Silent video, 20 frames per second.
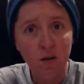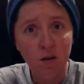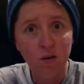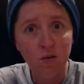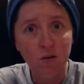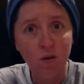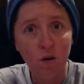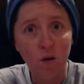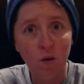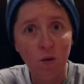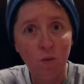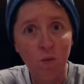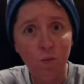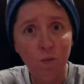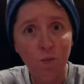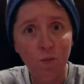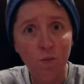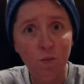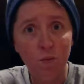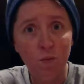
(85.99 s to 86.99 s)
So,
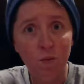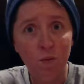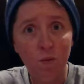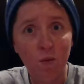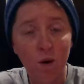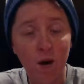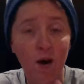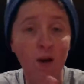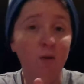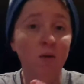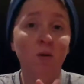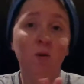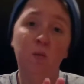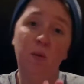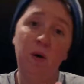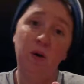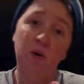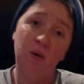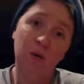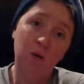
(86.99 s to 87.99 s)
I don't know
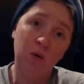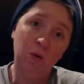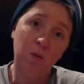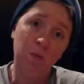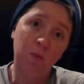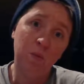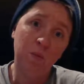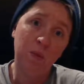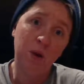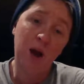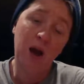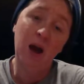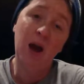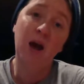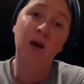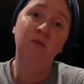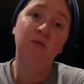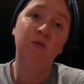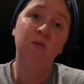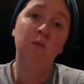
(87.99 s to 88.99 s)
about you, but I
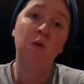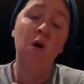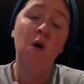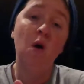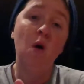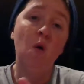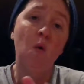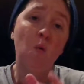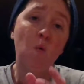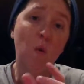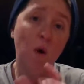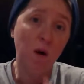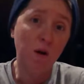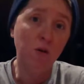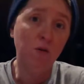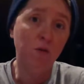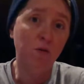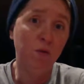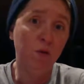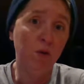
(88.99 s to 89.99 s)
have some
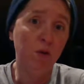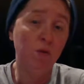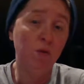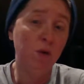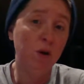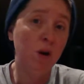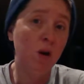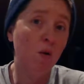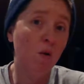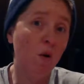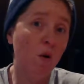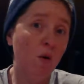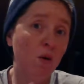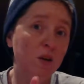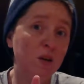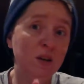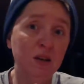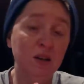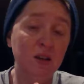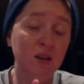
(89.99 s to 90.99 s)
wonderful 3-year-old
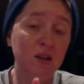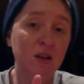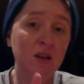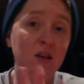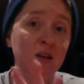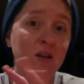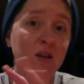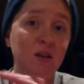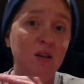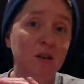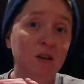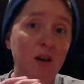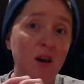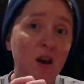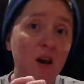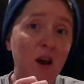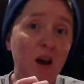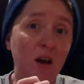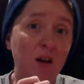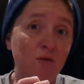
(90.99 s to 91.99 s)
nieces and
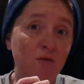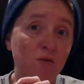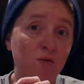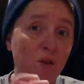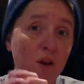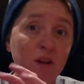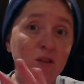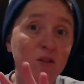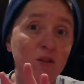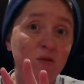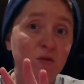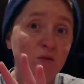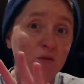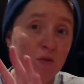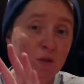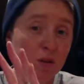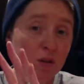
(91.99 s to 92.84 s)
friends of,